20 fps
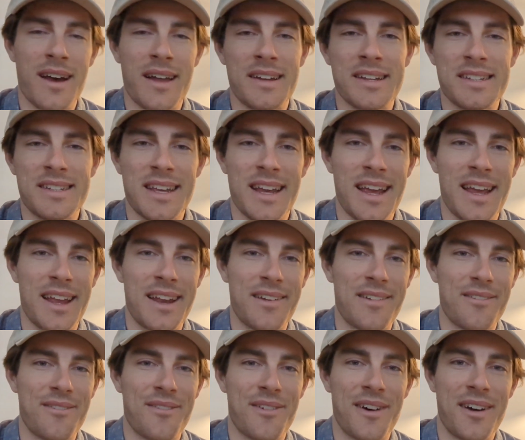
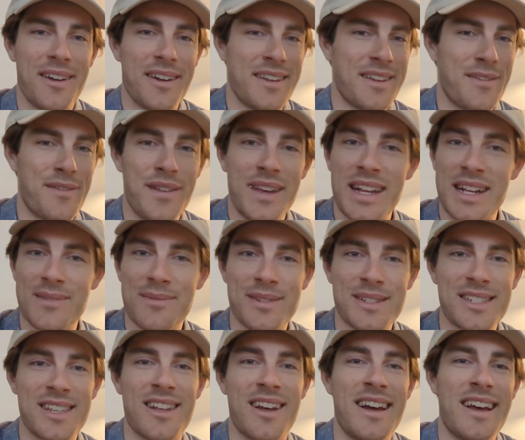understand what the feeling
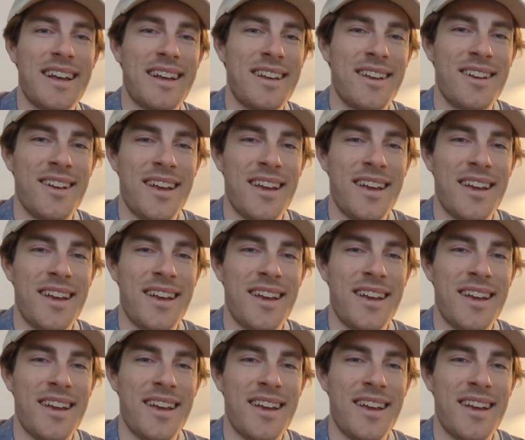was like